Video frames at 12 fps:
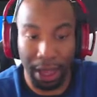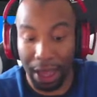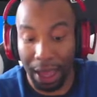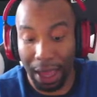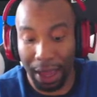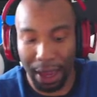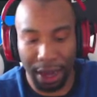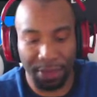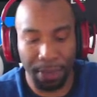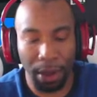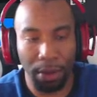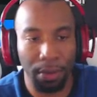yeah, can I
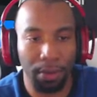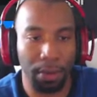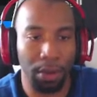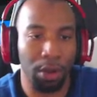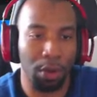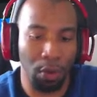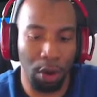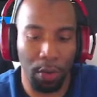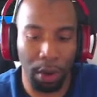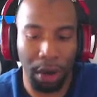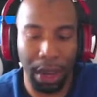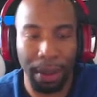spell tutorial? We're
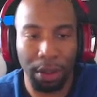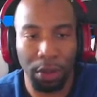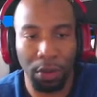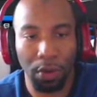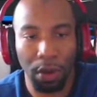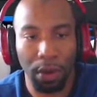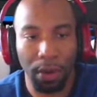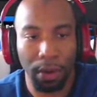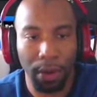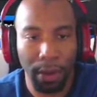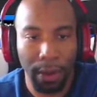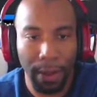gonna name that tutorial.
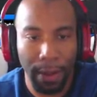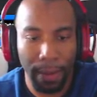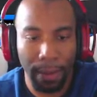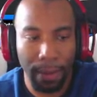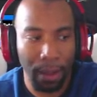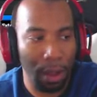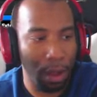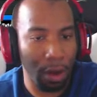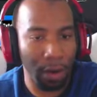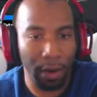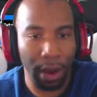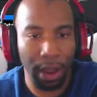
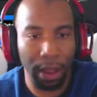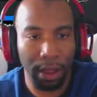All right,